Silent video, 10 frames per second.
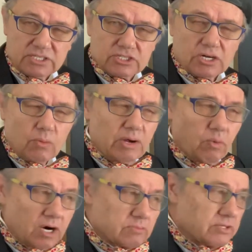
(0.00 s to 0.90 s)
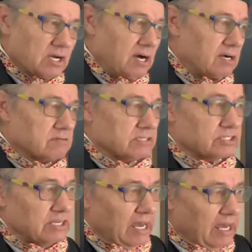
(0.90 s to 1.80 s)
And so we worked with
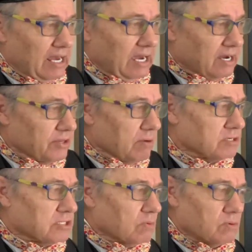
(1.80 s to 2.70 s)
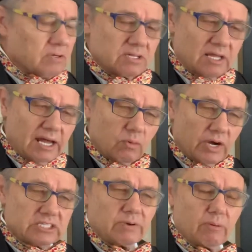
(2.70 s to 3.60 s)
Congress. There was a lot of
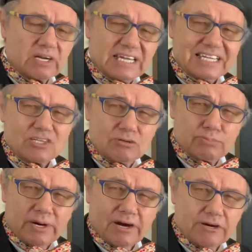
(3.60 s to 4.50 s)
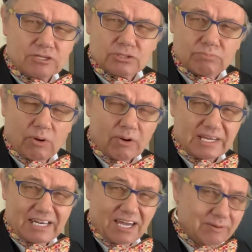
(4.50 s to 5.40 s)
ways we were able to get those barriers
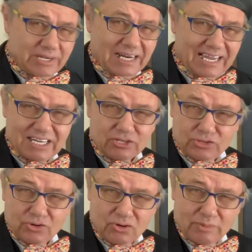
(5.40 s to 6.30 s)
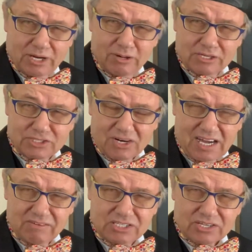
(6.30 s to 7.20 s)
broken down. I mean, I didn't do it on my own.
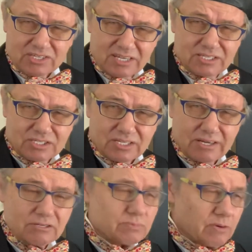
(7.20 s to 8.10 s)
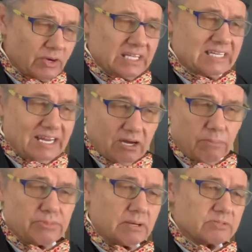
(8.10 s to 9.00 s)
Obviously, it's the legislators, but we did
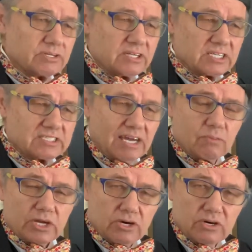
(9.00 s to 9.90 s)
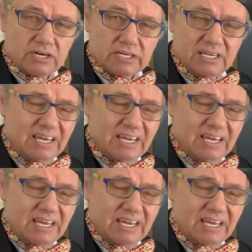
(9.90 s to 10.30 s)
help them to the extent we could.